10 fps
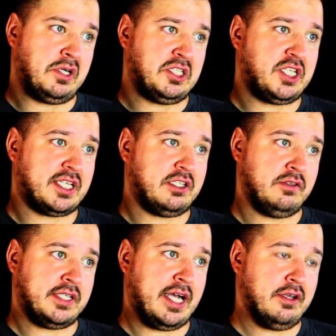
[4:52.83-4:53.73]
want to check
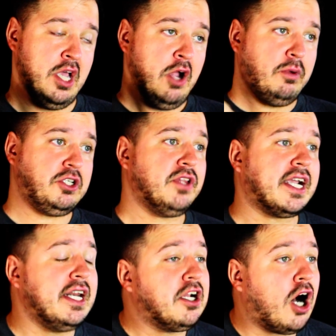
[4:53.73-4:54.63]
those out. Would you
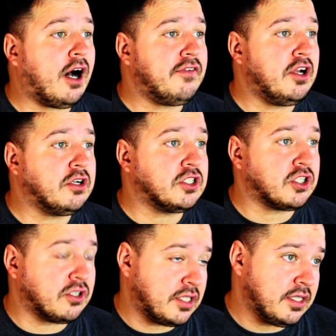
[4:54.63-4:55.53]
like any coffee or
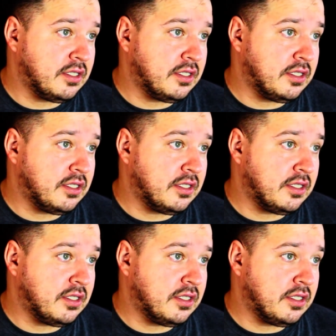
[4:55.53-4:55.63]
dessert?